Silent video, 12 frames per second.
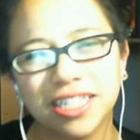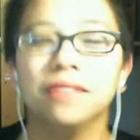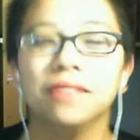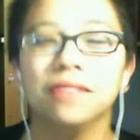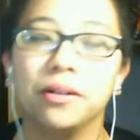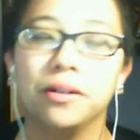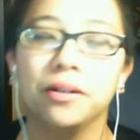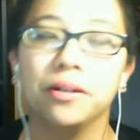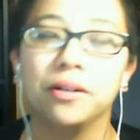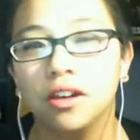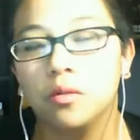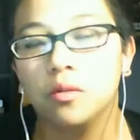like,
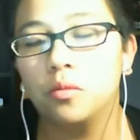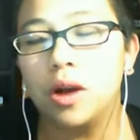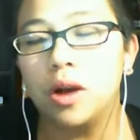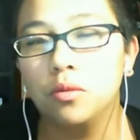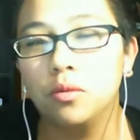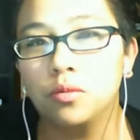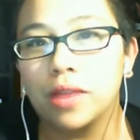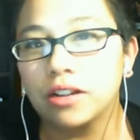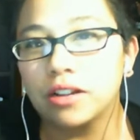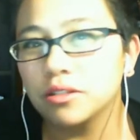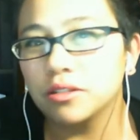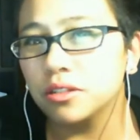what would
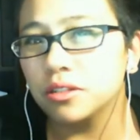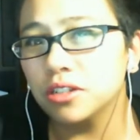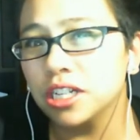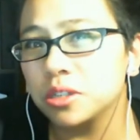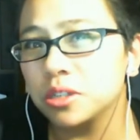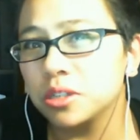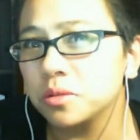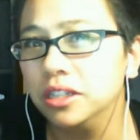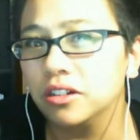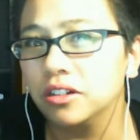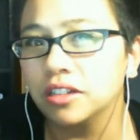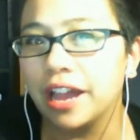Riker's search history
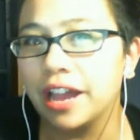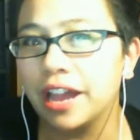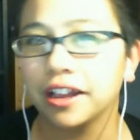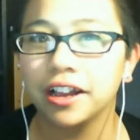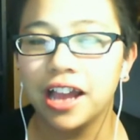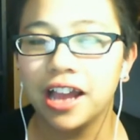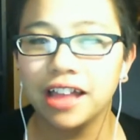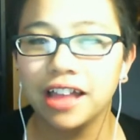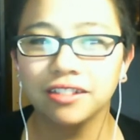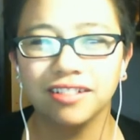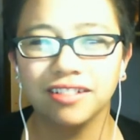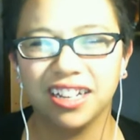look like? And
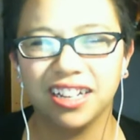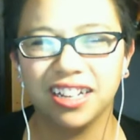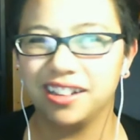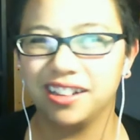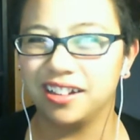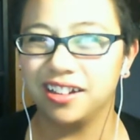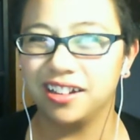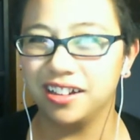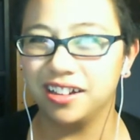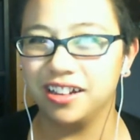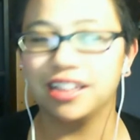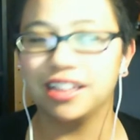they're like,
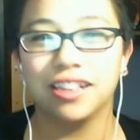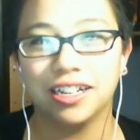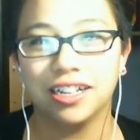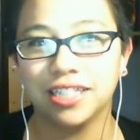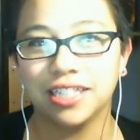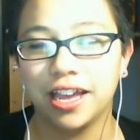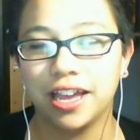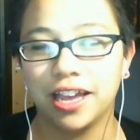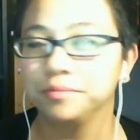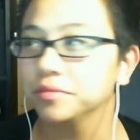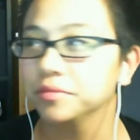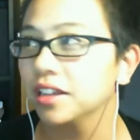and then I say,
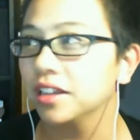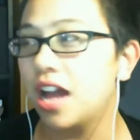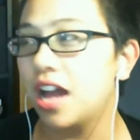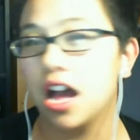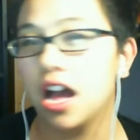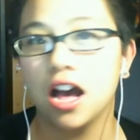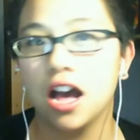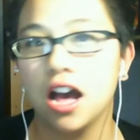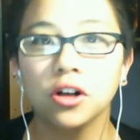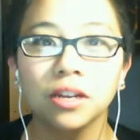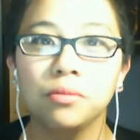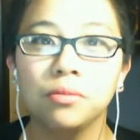
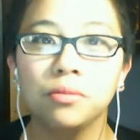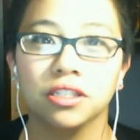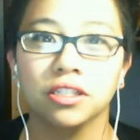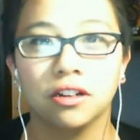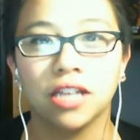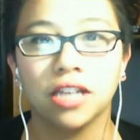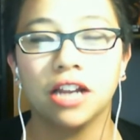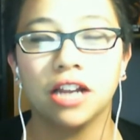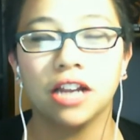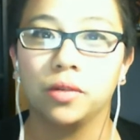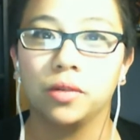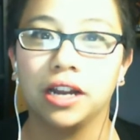Vulcan porn stars under
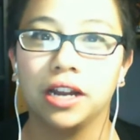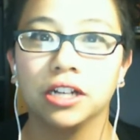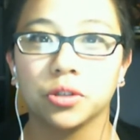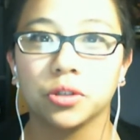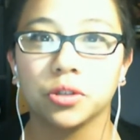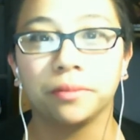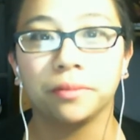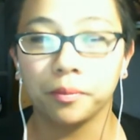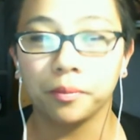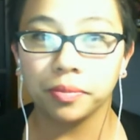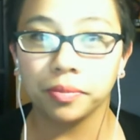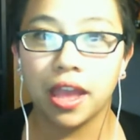100.
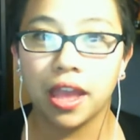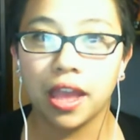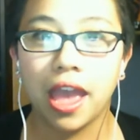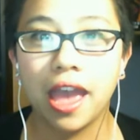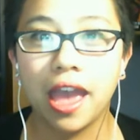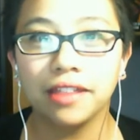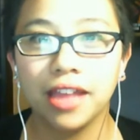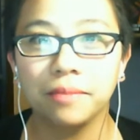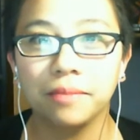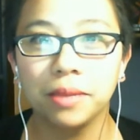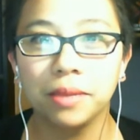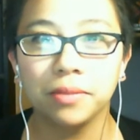And then
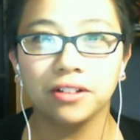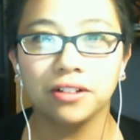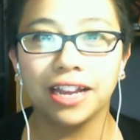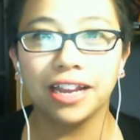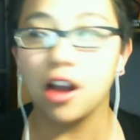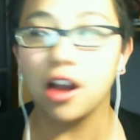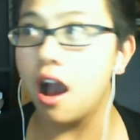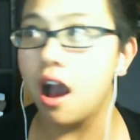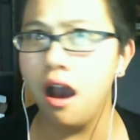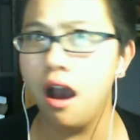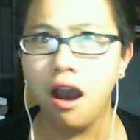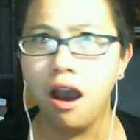people are like,
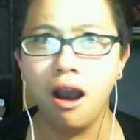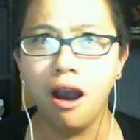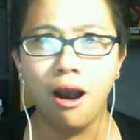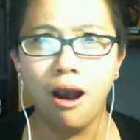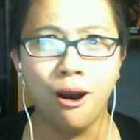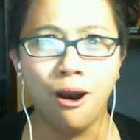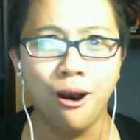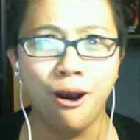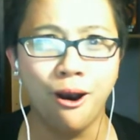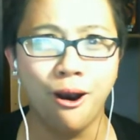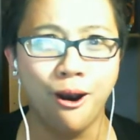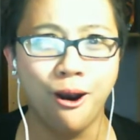
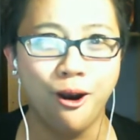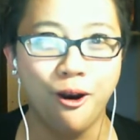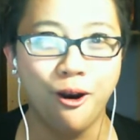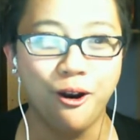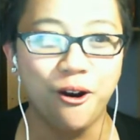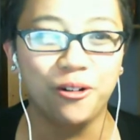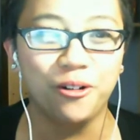oh,